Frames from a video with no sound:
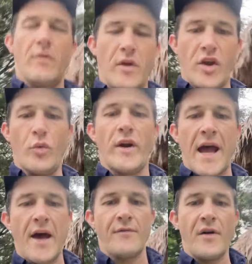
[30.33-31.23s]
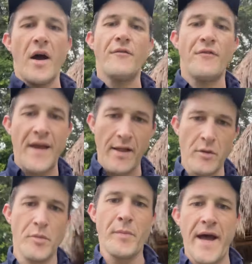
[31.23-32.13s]
You would have
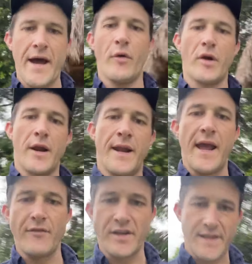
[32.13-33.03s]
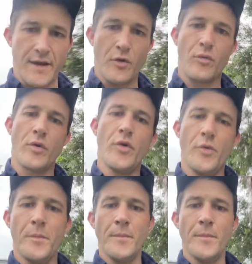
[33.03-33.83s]
available power in every single room.